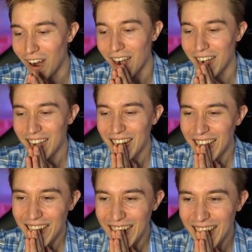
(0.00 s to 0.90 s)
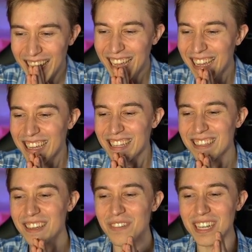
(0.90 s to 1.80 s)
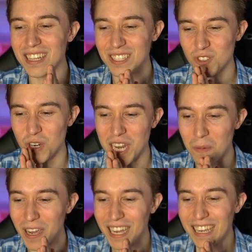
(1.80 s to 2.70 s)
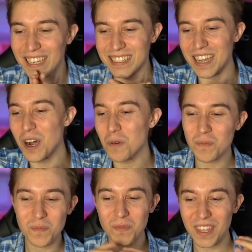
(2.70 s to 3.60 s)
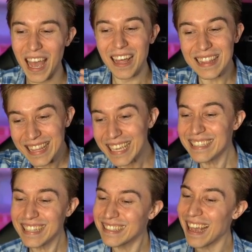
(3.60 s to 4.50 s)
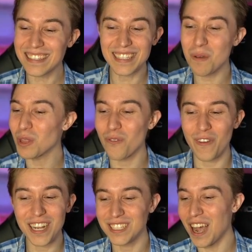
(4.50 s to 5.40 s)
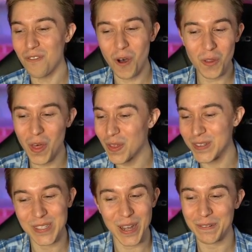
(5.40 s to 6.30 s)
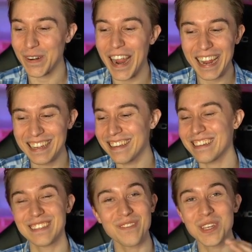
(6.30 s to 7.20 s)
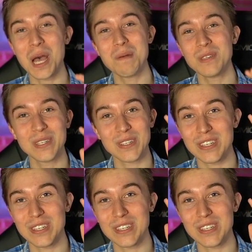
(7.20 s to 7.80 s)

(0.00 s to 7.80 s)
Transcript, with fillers: are, living in this dream. So at least the Tesla's able to finish off all the other stuff, right? Sometimes you